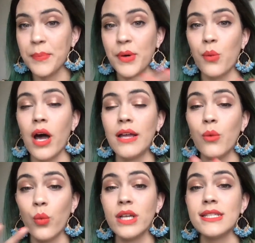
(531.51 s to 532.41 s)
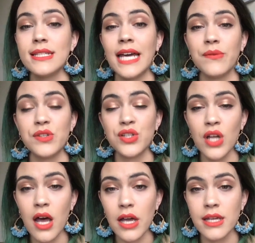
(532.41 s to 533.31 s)
but once it's out of
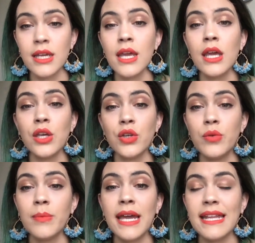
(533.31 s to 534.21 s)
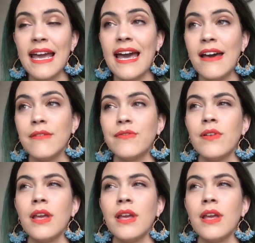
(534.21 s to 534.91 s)
stock, you might have